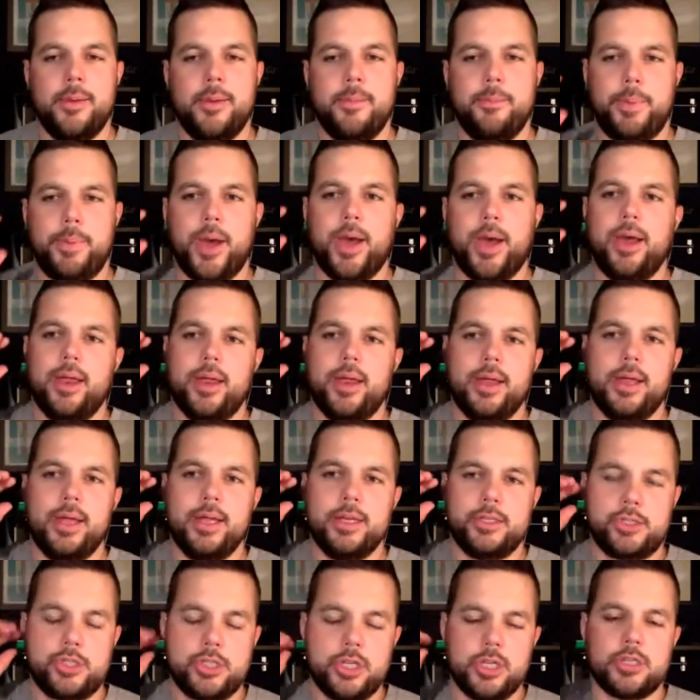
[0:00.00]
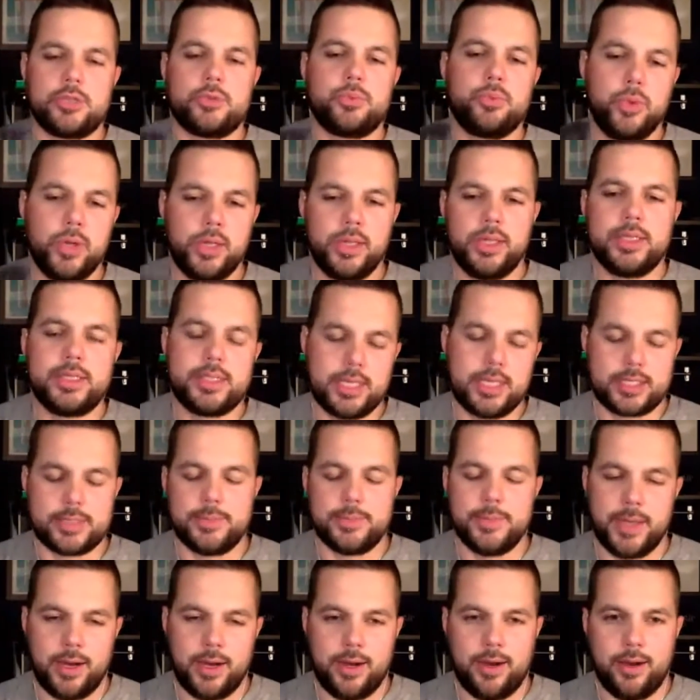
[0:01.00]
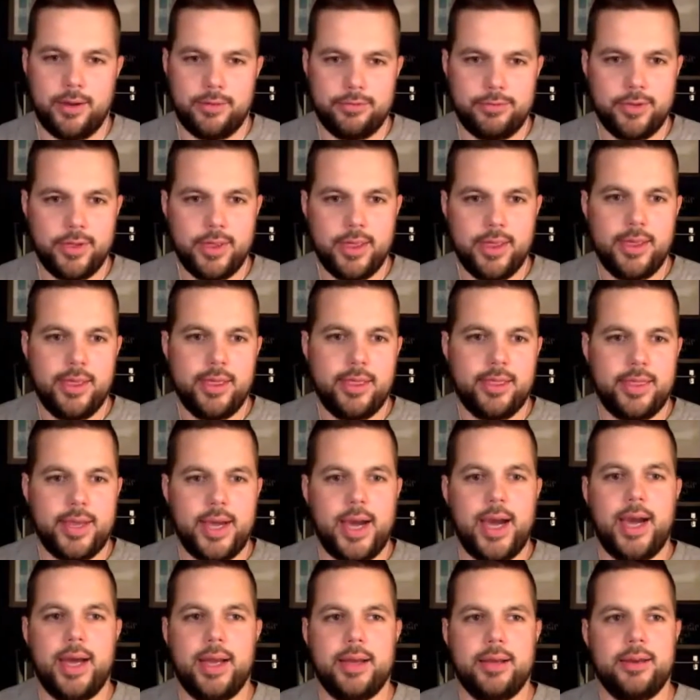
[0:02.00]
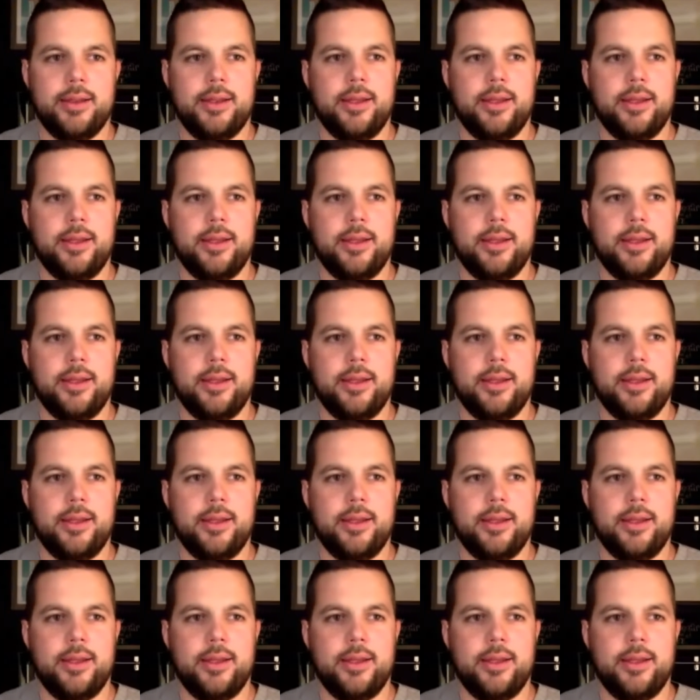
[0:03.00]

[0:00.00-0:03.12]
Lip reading: but it just really ticks me off that